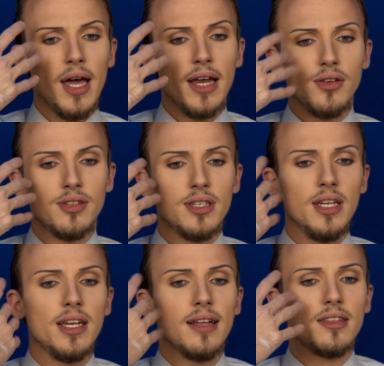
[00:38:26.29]
And you
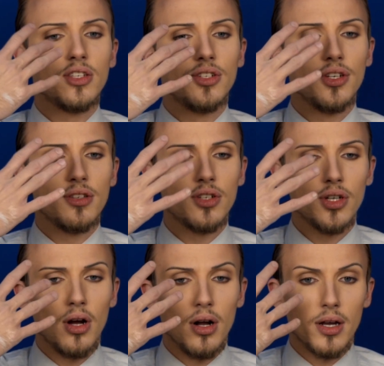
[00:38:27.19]
see, that's just
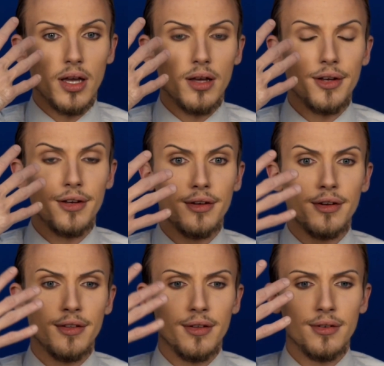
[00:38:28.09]
chalky.
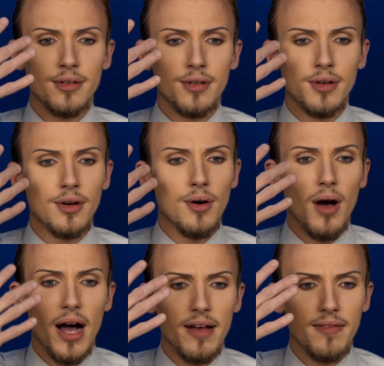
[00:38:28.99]

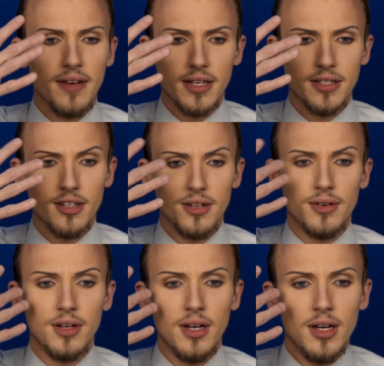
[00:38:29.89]
Well, I think
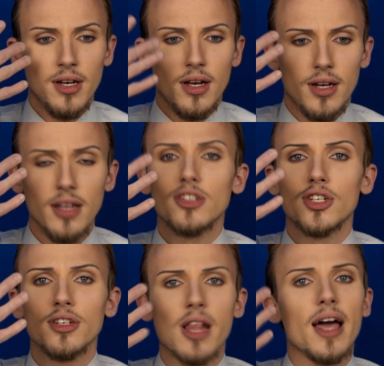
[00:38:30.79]
so. That's
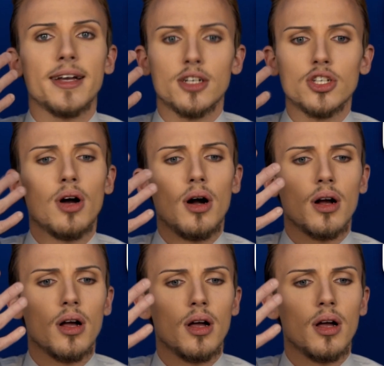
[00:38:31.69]
just like chalk.